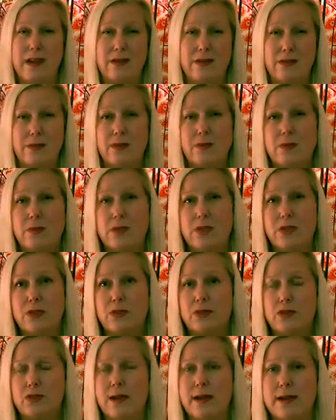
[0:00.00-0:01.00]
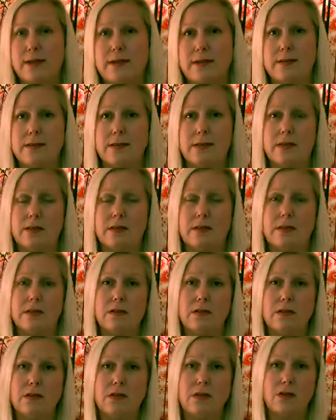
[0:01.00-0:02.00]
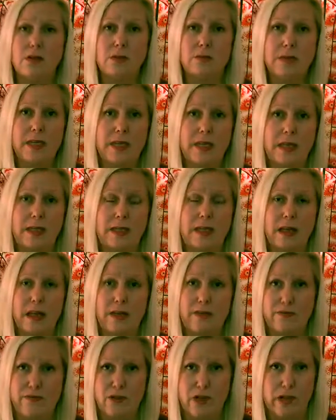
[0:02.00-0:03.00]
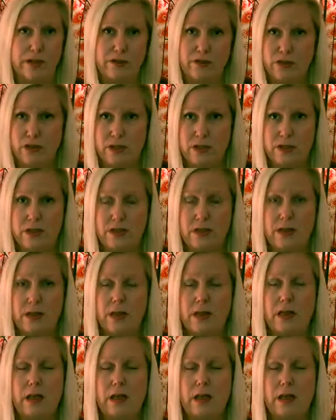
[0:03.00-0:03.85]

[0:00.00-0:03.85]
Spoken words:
under so much stress and so many life changes.